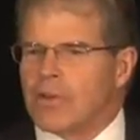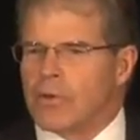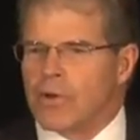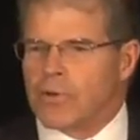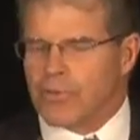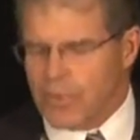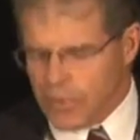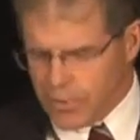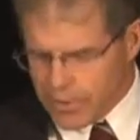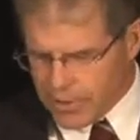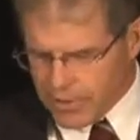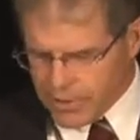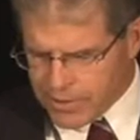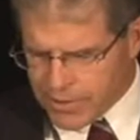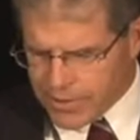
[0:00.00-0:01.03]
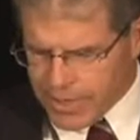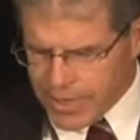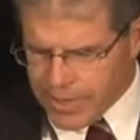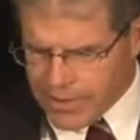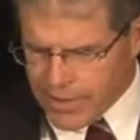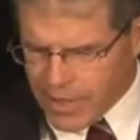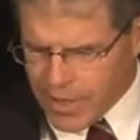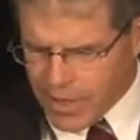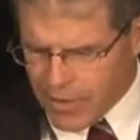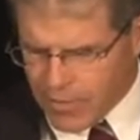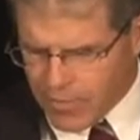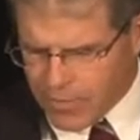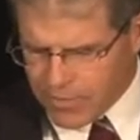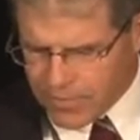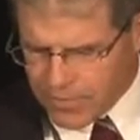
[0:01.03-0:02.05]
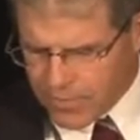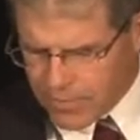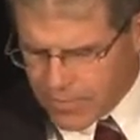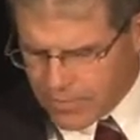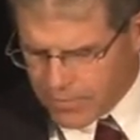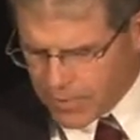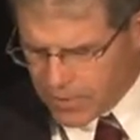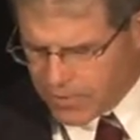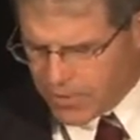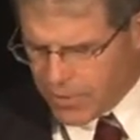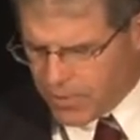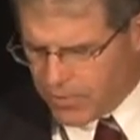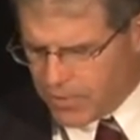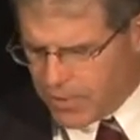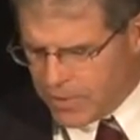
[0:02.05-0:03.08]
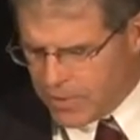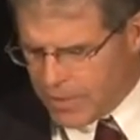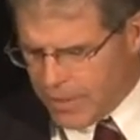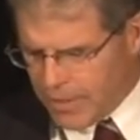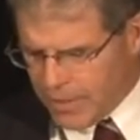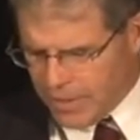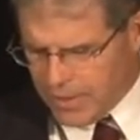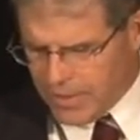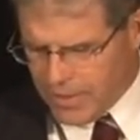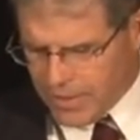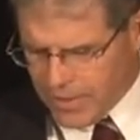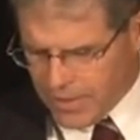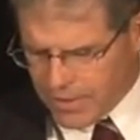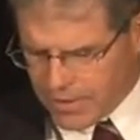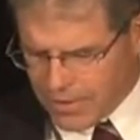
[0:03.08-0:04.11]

We're thrilled here today to have Philadelphia and